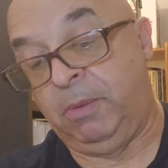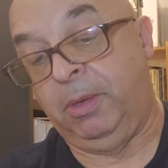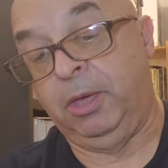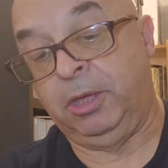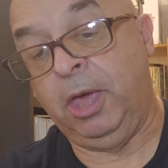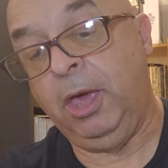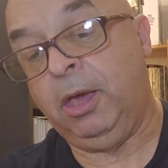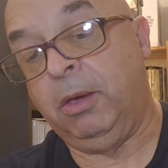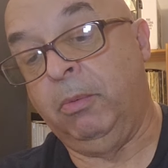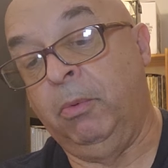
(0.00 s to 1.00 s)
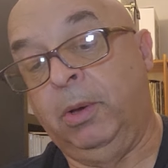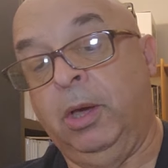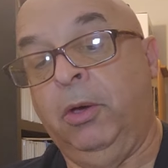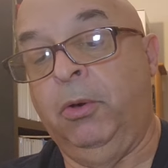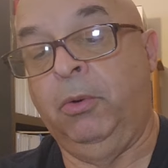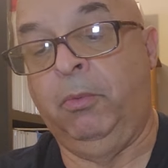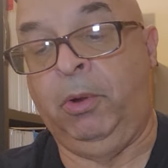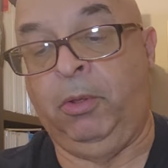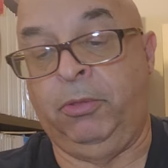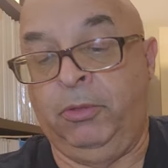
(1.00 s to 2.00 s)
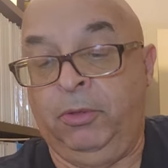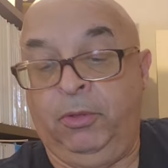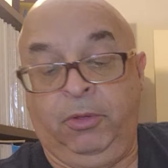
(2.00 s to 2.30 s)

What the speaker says: wait a sec, we'll go with